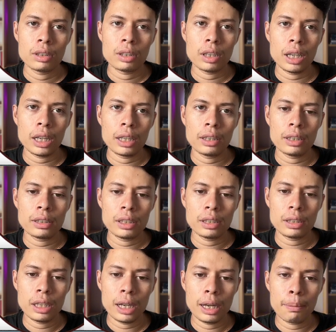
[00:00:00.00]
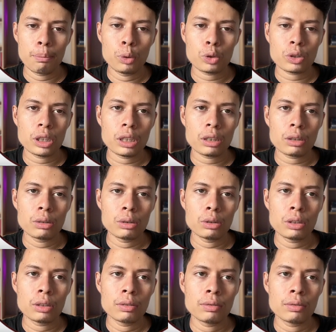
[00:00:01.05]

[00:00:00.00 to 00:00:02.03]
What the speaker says: and this is the postal code.